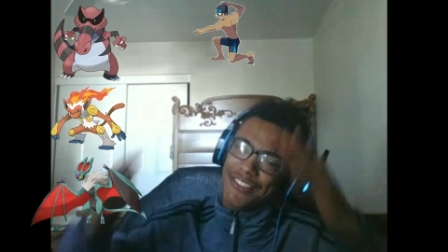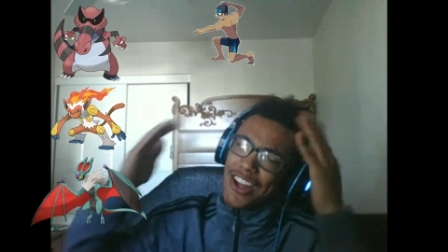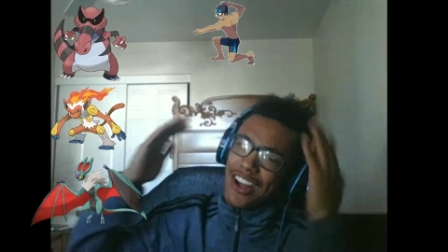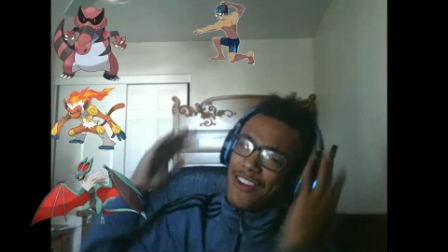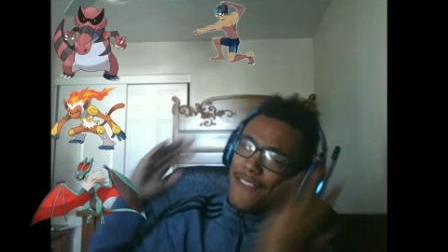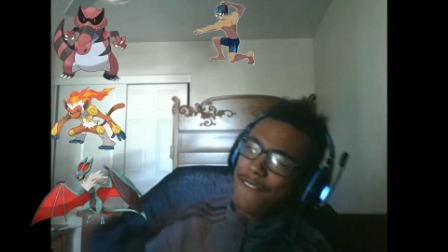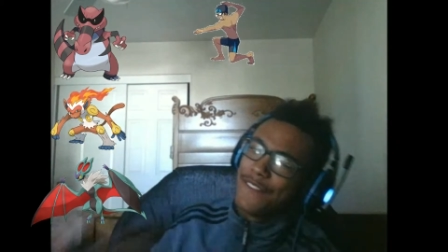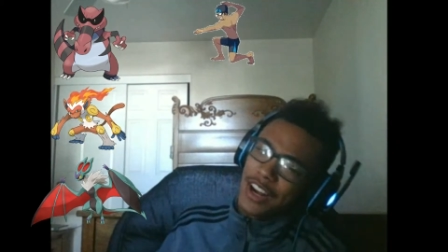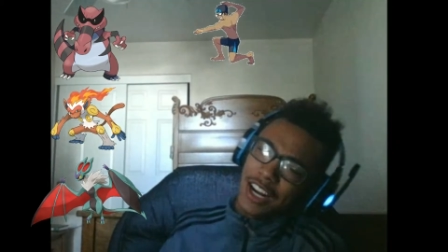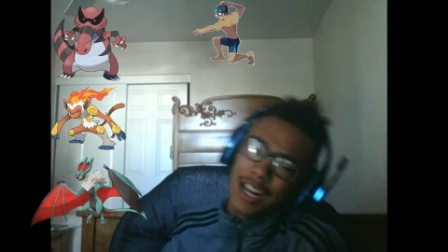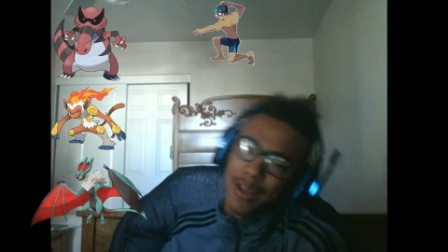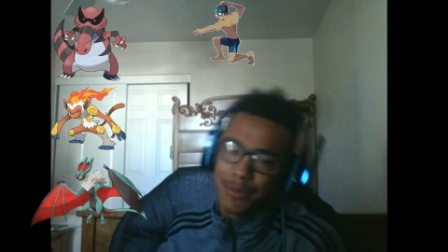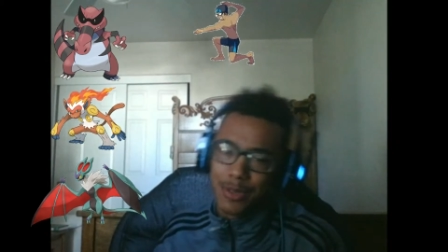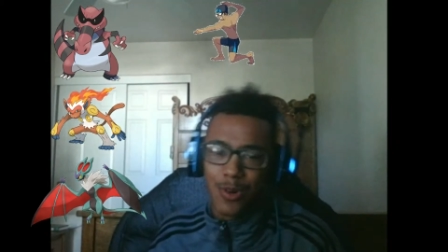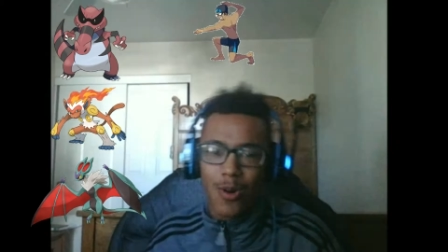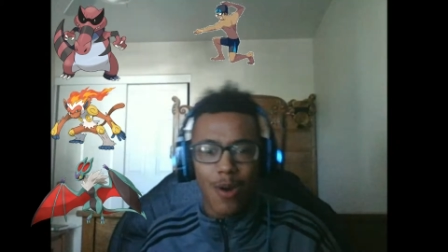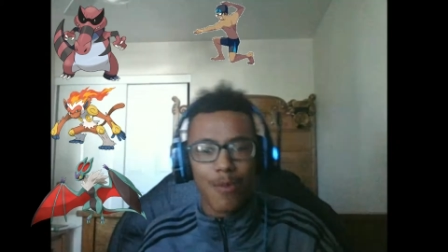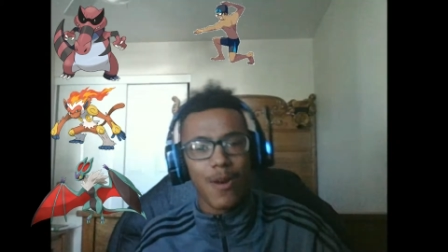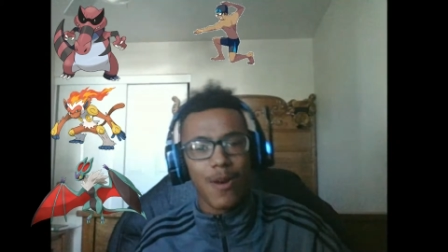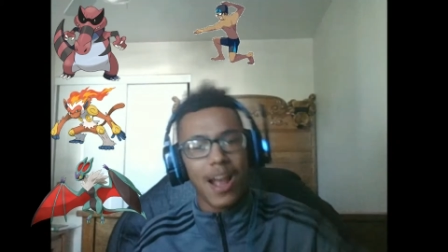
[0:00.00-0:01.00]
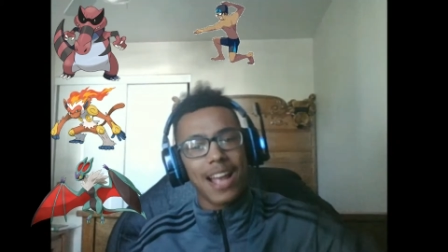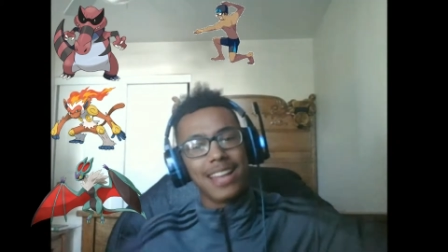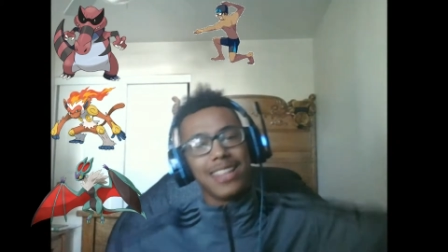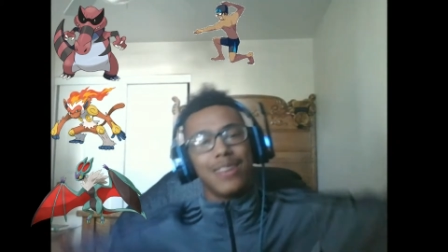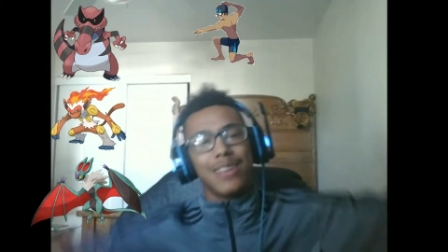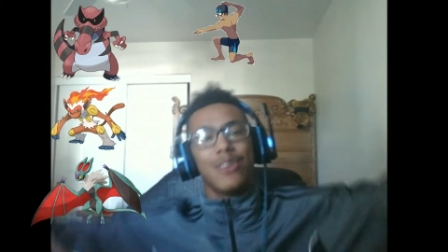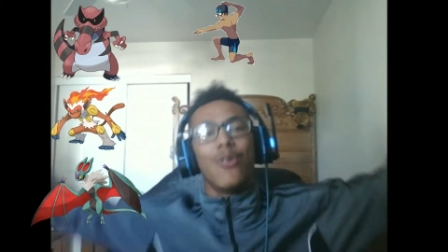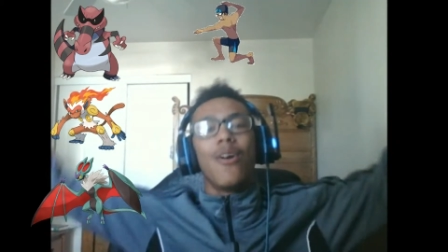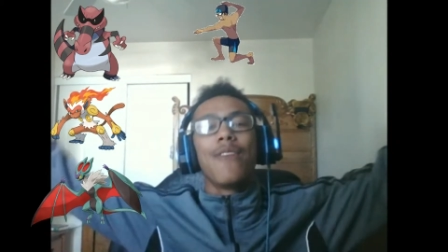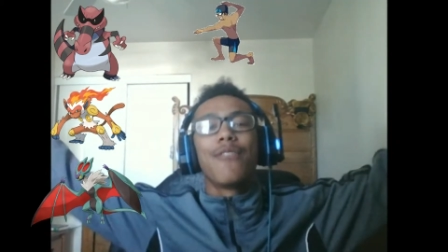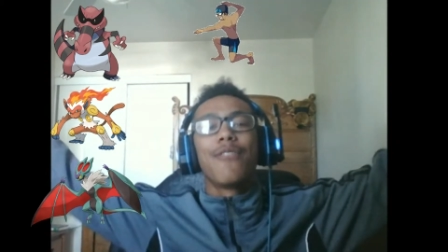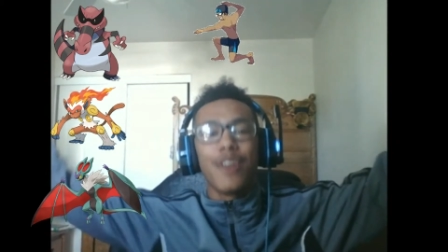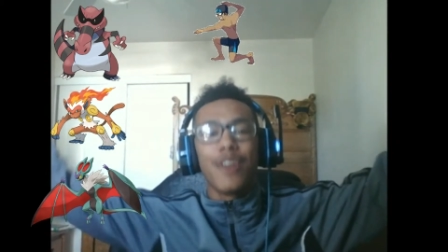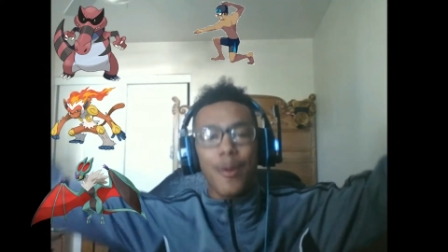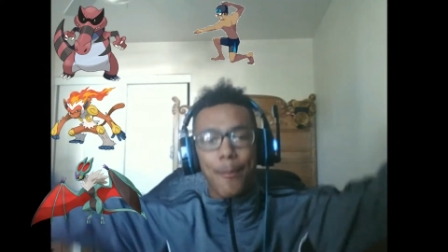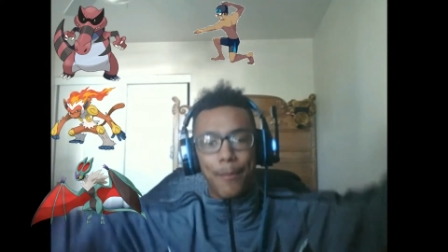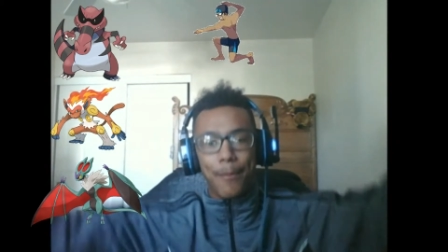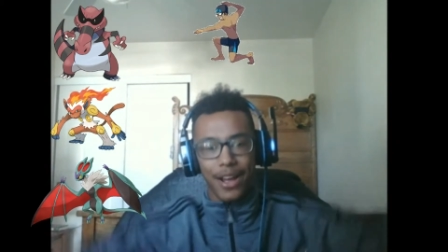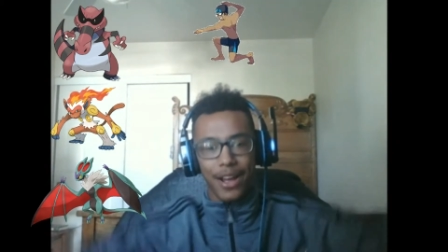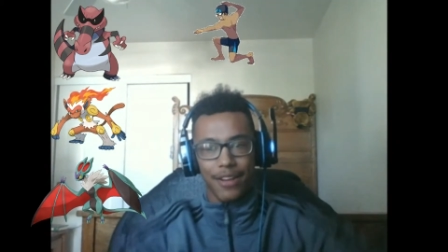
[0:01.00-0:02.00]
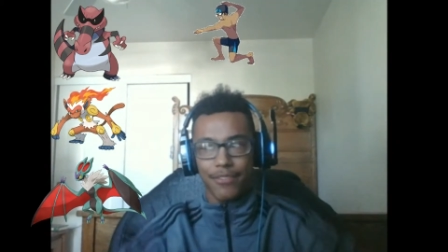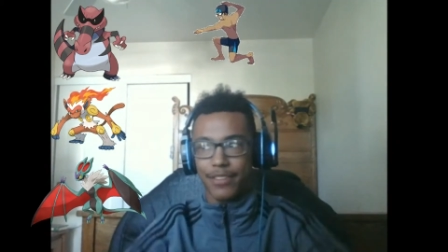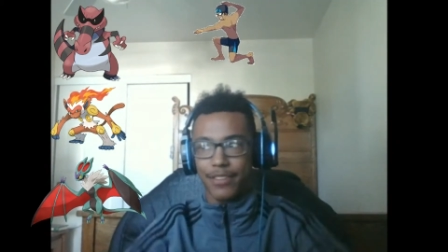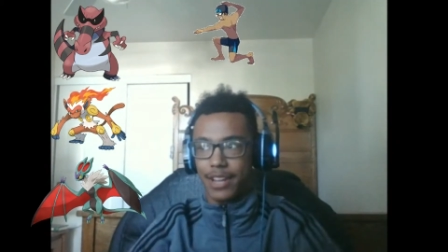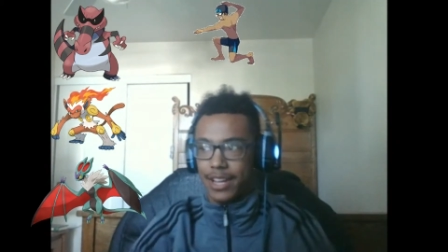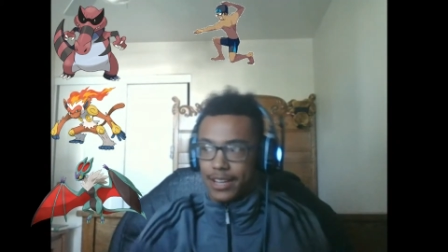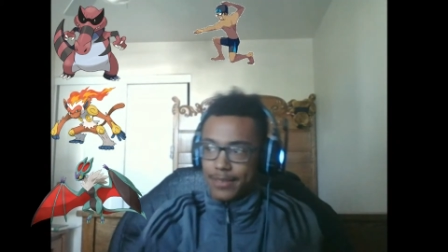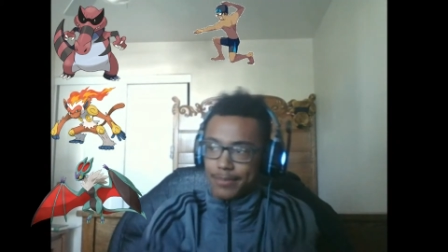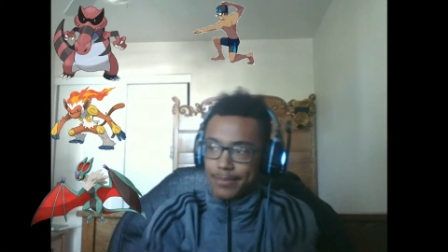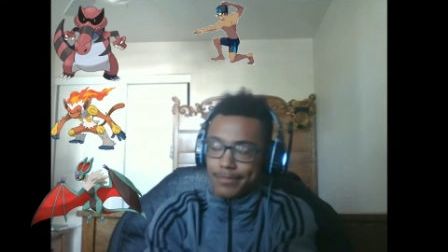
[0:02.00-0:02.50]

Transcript: our Infernape to our right, and then Noivern above. Like,